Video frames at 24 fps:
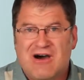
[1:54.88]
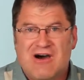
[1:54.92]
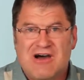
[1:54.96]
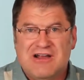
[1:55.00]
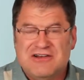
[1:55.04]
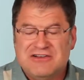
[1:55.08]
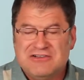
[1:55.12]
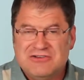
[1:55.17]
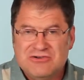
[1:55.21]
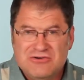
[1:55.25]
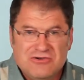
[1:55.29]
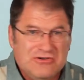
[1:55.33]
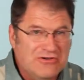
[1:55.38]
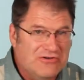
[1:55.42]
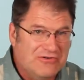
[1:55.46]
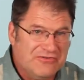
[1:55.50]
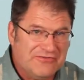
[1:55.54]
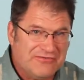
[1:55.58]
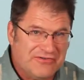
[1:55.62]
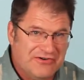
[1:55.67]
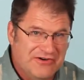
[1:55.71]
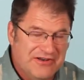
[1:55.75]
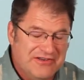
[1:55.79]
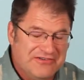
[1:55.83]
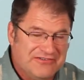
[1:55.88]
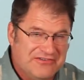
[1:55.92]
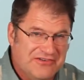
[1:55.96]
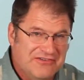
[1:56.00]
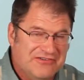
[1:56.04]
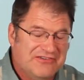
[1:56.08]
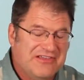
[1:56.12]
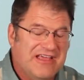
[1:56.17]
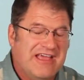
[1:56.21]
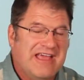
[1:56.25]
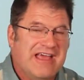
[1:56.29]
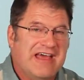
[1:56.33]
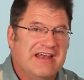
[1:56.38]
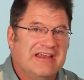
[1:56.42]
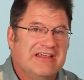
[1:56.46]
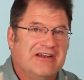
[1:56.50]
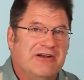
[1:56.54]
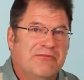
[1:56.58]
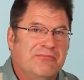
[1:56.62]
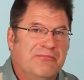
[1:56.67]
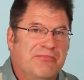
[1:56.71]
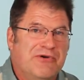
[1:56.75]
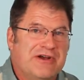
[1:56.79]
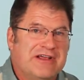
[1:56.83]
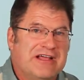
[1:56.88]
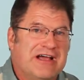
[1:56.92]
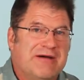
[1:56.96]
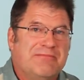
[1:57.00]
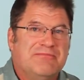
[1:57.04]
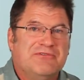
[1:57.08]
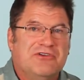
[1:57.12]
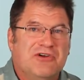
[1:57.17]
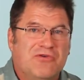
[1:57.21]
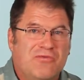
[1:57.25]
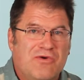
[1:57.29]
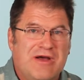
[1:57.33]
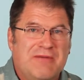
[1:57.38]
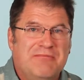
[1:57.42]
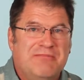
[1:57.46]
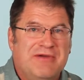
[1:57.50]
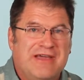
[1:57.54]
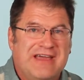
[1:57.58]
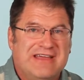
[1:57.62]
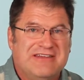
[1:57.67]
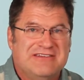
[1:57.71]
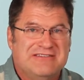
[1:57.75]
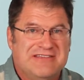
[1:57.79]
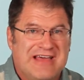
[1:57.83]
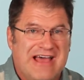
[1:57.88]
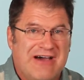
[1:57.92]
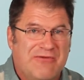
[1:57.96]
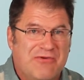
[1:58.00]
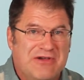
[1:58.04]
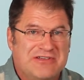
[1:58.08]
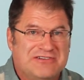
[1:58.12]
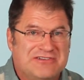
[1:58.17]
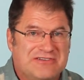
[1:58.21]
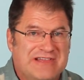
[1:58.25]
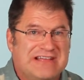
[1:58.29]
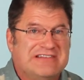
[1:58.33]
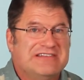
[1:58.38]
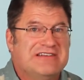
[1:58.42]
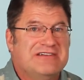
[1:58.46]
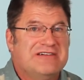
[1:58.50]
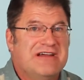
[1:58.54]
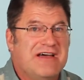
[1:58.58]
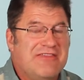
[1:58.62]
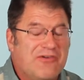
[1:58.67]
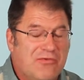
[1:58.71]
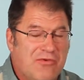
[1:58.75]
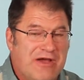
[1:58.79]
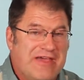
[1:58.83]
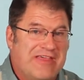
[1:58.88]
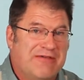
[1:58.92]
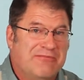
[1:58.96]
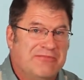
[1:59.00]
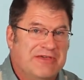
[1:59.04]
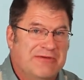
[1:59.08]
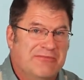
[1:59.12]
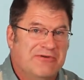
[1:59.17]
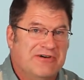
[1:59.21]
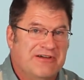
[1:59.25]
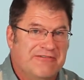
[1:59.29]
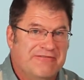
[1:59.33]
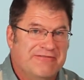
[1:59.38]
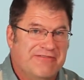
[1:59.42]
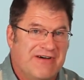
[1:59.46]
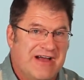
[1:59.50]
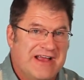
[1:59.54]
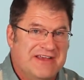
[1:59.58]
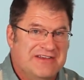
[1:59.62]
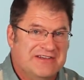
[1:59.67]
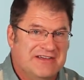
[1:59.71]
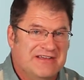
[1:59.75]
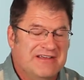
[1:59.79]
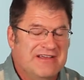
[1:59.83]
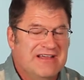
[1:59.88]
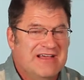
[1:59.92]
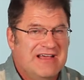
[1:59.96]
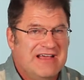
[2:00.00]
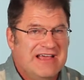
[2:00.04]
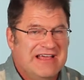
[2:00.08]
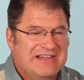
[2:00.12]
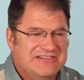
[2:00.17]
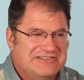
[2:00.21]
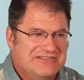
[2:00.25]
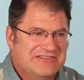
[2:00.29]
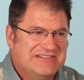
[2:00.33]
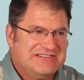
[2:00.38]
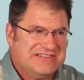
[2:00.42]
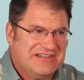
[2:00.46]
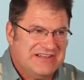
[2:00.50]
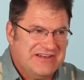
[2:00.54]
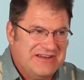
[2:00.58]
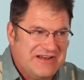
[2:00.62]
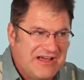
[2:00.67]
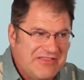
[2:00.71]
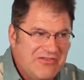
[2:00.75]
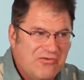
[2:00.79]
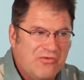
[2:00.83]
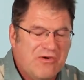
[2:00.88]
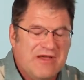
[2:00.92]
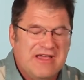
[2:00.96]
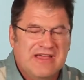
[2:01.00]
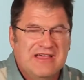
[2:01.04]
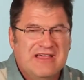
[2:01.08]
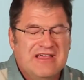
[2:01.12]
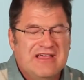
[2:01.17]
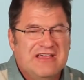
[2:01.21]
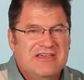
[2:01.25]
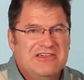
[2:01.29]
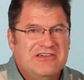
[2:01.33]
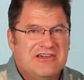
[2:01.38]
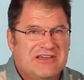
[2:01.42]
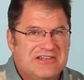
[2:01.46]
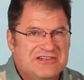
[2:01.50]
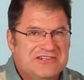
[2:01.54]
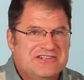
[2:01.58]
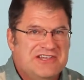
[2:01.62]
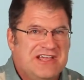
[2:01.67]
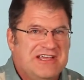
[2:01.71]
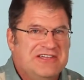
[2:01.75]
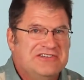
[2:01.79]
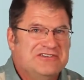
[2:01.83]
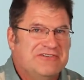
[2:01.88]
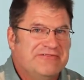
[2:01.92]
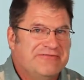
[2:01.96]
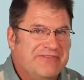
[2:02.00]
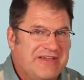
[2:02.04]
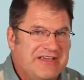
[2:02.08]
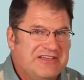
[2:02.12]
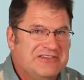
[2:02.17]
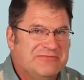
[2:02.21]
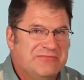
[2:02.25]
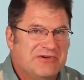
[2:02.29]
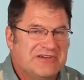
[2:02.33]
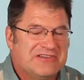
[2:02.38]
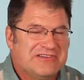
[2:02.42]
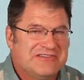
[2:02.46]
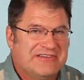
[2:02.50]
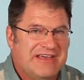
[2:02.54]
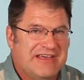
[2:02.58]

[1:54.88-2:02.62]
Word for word: on Google, for instance, and it'll bring up your web page that way. So that's another way that people can find you. And so that's another way you can change your Facebook